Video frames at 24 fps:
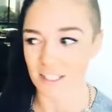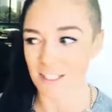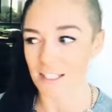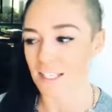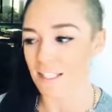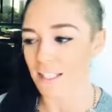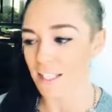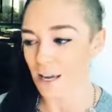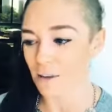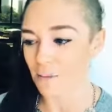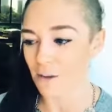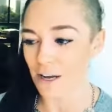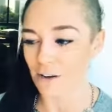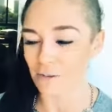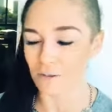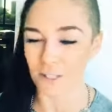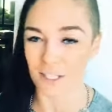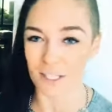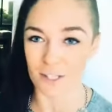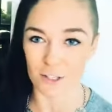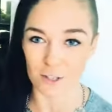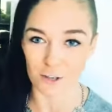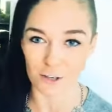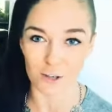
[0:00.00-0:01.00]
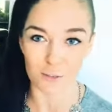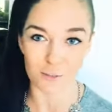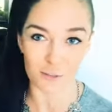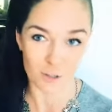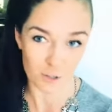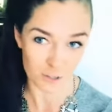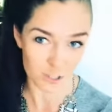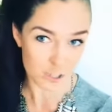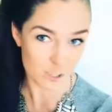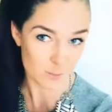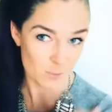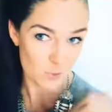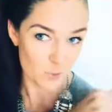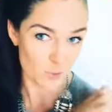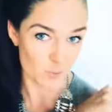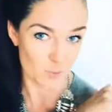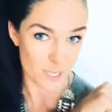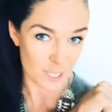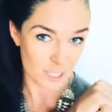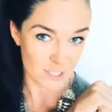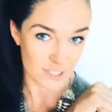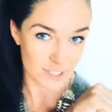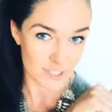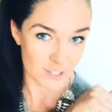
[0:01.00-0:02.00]
So that's coming out really soon. I'm not going to spill the
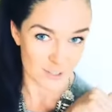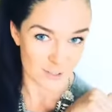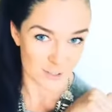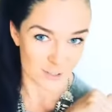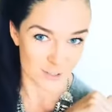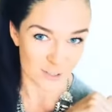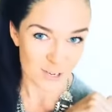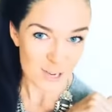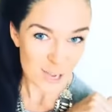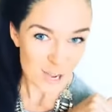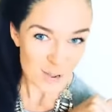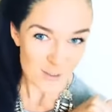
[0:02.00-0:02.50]
beans on, uh,